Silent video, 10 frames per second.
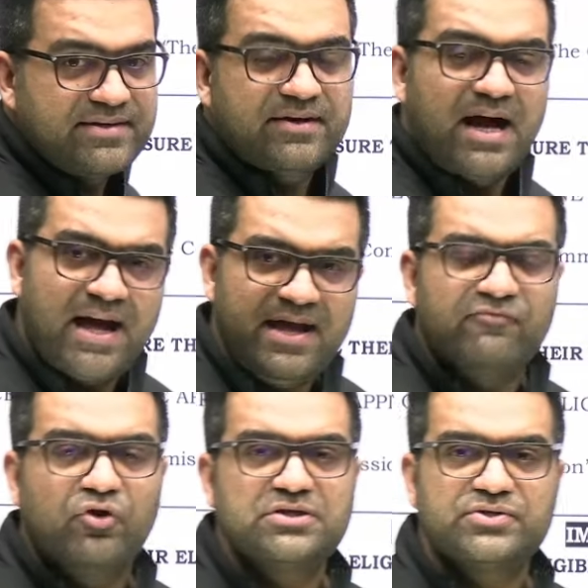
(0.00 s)
I have
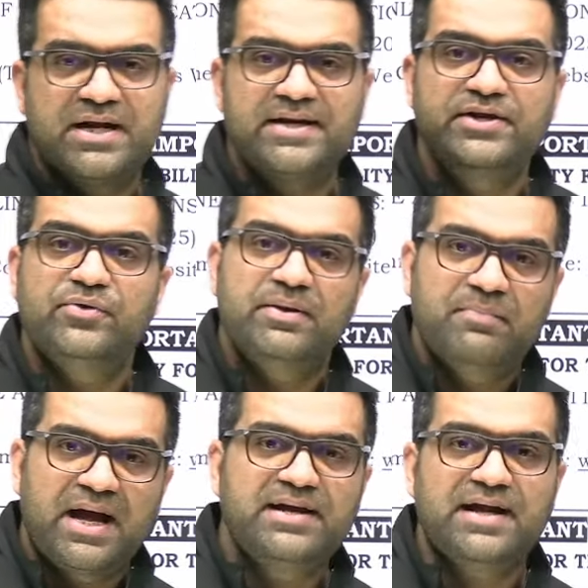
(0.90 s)
also done it during my
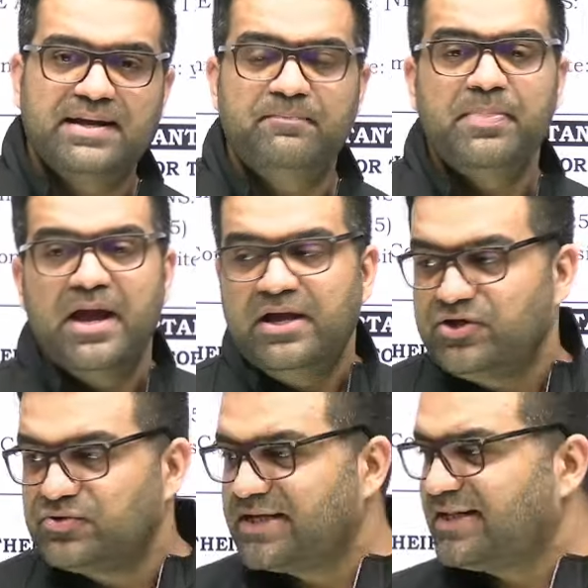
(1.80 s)
time.
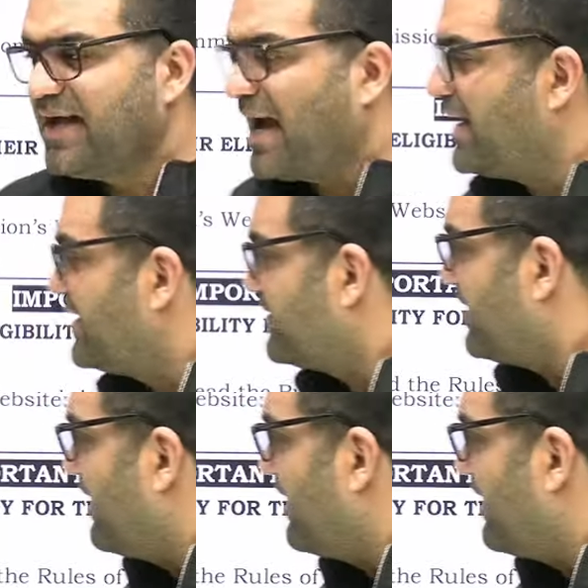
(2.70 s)
Using the highlighter, I would